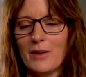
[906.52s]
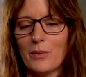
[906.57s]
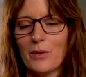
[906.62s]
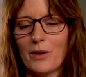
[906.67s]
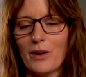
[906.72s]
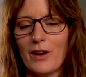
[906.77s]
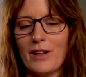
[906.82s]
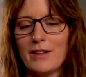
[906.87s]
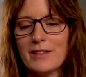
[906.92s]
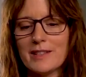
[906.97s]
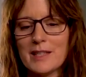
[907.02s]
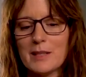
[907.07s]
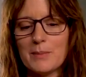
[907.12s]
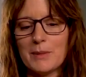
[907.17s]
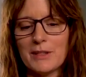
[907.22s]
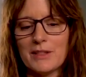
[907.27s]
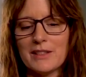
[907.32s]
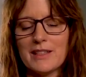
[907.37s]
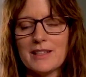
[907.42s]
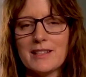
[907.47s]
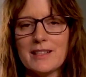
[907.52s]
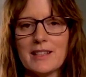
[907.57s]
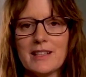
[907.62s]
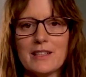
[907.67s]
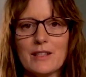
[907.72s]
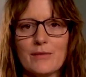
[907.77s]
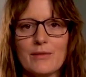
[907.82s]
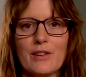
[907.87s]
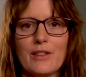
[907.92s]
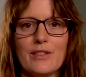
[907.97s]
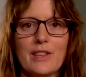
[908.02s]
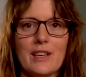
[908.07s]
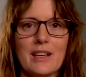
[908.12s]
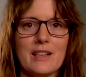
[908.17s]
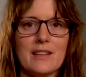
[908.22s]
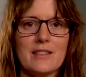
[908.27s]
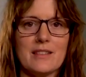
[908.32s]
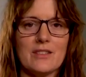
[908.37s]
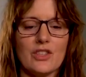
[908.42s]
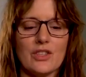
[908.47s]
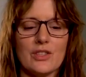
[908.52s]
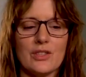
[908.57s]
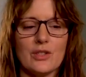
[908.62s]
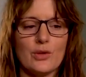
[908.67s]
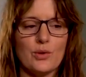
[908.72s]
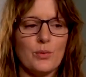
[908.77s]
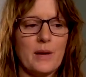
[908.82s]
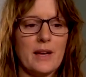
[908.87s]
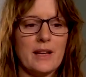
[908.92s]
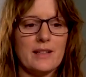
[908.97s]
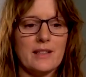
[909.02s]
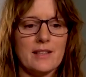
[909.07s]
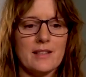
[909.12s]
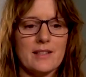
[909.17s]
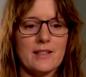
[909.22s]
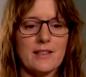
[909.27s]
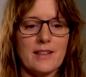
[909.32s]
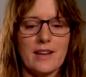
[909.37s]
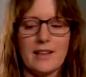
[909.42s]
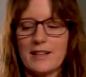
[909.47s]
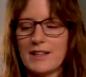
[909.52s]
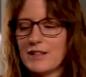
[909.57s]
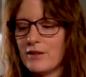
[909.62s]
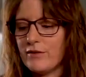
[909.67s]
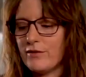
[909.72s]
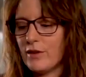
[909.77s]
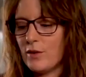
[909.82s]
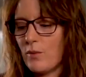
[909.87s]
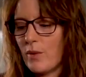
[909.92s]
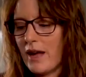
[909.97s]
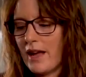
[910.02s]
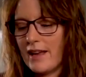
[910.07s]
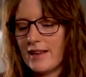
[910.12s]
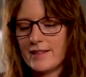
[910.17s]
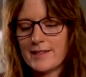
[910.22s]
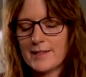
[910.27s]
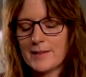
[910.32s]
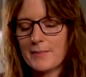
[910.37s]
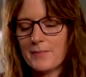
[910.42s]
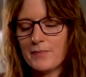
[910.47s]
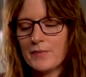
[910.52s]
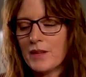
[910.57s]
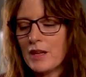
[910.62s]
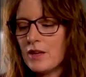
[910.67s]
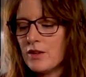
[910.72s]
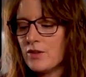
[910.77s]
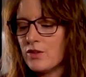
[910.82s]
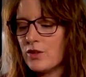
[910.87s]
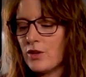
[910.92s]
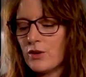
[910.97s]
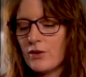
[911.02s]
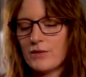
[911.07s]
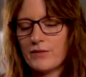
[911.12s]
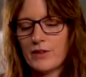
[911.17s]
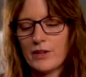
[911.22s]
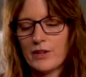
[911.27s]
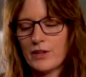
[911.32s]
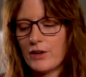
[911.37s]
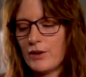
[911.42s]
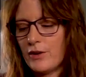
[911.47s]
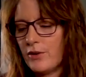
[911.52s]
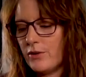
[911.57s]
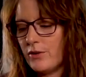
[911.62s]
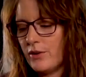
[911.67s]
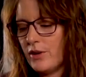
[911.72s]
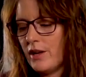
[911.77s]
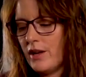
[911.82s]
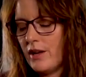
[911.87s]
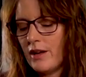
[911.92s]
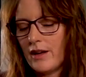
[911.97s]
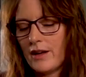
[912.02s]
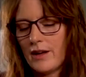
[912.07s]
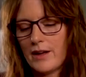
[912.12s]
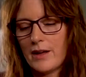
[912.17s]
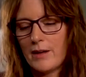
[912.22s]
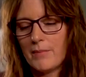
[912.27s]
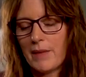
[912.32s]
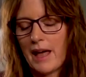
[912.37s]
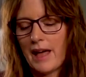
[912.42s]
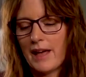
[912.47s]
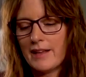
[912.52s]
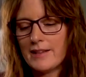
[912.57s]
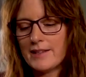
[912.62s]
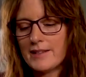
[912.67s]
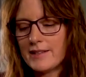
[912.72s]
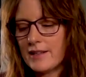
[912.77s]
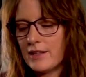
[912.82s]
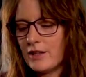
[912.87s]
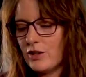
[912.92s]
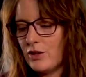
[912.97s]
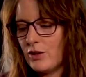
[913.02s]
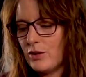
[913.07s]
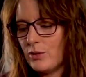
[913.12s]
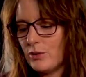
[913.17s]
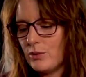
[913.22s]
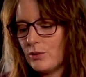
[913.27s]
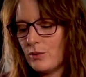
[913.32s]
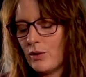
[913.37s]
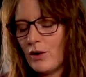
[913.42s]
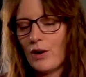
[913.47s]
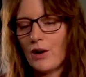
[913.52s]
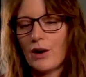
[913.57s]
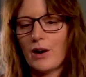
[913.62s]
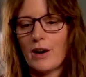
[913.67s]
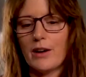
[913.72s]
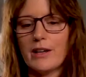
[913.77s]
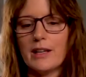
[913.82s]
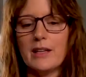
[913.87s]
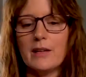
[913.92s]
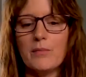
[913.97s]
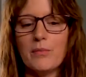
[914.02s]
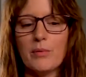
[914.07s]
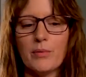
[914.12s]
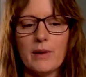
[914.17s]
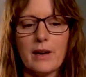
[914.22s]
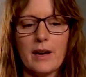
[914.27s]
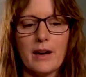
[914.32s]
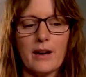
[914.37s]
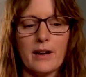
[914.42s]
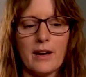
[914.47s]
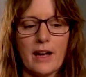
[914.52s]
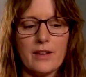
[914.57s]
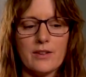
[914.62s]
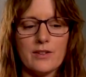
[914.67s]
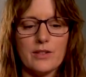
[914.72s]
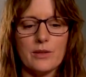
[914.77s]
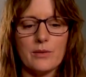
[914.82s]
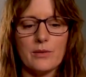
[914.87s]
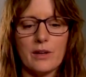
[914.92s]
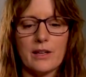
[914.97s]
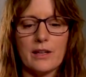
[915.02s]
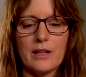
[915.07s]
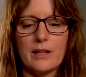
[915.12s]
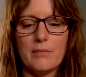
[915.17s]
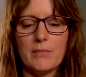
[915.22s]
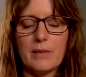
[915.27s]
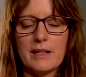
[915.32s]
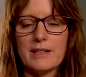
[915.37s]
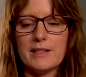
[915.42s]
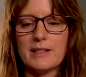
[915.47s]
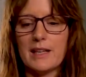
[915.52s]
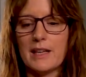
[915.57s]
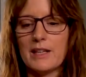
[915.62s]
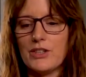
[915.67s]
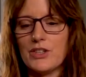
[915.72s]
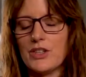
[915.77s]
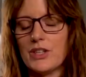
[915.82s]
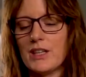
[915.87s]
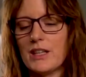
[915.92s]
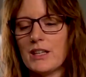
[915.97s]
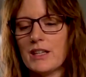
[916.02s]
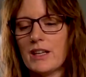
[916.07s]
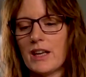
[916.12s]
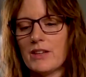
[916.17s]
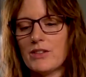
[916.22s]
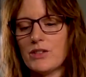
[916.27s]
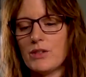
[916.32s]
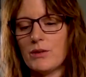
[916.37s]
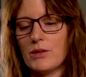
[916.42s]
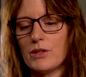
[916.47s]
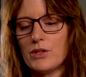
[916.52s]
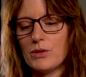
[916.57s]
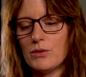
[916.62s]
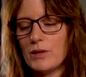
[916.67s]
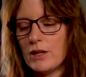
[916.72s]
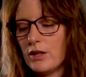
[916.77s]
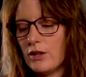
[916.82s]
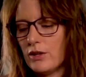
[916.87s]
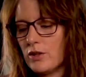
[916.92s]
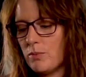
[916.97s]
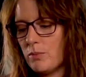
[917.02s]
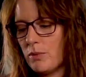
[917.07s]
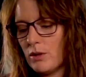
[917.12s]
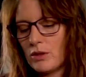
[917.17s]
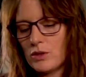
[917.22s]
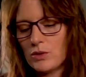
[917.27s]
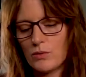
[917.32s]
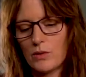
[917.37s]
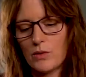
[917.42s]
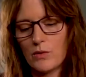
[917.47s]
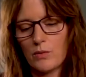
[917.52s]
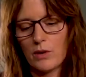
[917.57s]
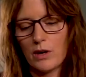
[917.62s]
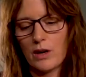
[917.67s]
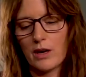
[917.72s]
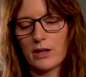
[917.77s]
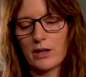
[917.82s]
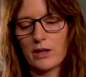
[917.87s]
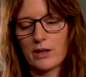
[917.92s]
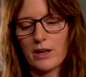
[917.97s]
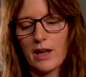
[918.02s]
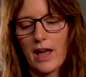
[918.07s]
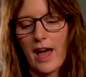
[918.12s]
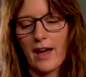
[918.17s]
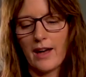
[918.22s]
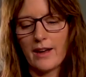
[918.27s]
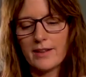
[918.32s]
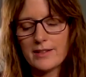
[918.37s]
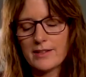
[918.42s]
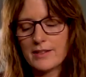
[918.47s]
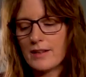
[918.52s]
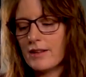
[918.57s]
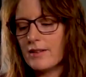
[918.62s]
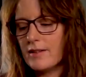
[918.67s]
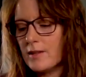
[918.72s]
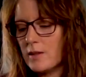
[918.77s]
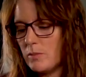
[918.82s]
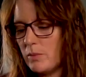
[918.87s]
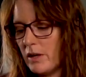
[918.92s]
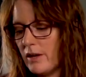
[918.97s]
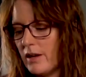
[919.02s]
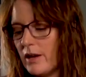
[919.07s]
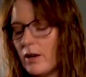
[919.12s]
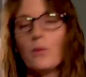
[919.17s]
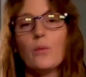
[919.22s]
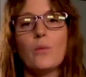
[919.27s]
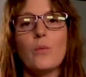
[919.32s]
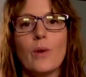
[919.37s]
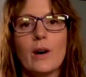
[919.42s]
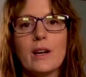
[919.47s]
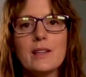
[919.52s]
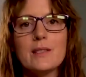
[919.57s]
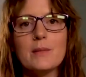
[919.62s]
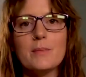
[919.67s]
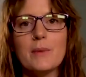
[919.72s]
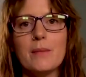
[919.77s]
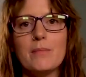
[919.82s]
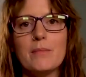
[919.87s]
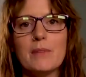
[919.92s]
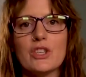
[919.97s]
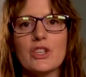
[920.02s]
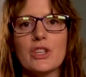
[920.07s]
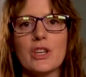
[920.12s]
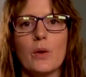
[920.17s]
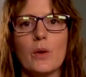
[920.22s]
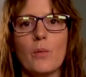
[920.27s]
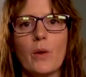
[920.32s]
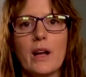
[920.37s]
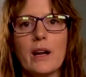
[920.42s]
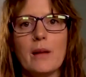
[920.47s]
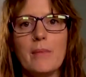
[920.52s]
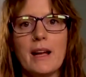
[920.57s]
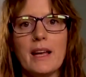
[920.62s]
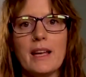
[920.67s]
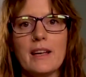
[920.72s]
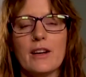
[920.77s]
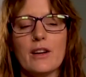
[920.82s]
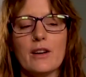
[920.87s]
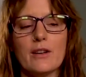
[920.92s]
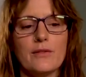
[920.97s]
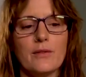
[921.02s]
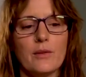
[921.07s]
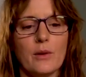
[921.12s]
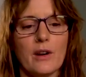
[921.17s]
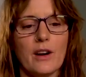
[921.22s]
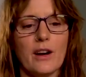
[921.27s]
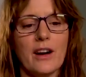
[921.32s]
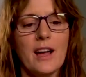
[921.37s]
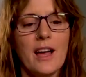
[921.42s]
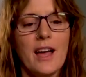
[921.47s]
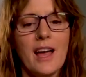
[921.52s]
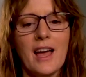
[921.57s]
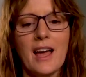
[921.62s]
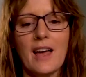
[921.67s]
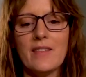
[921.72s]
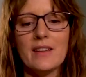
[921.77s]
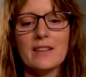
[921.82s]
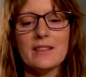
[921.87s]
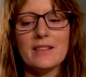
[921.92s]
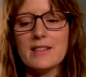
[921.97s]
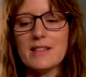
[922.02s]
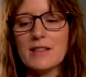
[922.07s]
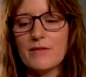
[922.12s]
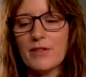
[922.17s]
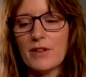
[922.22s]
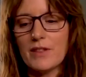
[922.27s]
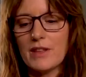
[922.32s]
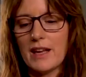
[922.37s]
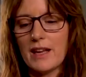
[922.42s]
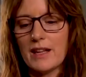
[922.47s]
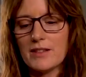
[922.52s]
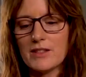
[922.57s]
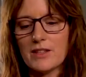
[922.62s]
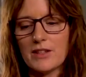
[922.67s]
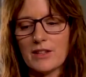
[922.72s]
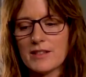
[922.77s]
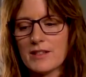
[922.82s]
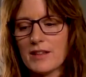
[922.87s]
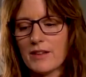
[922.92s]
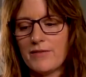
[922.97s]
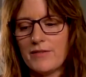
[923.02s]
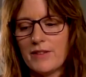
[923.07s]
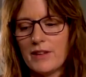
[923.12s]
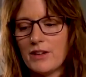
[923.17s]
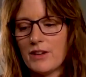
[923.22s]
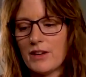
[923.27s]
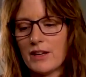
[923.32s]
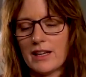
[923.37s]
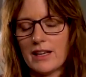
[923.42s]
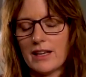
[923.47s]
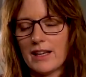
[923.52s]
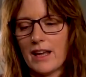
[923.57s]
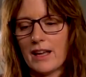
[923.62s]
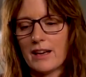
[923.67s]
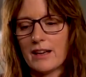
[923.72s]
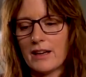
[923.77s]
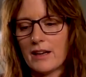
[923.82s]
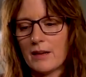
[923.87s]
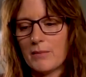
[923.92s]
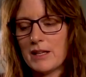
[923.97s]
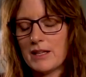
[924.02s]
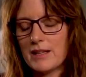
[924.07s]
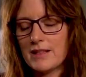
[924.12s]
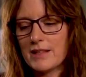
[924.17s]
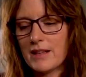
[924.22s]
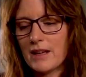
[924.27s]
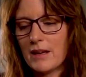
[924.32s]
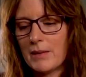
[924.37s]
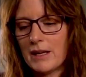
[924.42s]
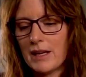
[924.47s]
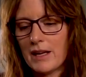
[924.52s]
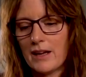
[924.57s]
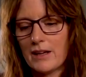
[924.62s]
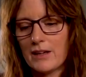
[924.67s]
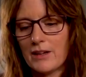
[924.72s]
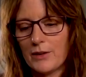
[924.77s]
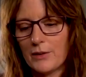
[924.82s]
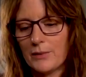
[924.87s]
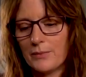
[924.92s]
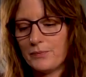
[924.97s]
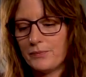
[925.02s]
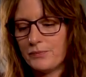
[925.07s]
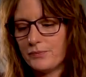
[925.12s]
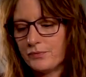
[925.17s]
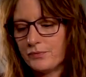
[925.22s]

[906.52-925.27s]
We're all experiencing different things, just tweaked in slightly different ways. So, Virgo, as you are in prayer, as you are in meditation, as you're doing your spiritual work, ask Spirit, what is my mission? What am I here for? And then listen for the answer, because I feel you're going to get it. I mean, it's coming at you.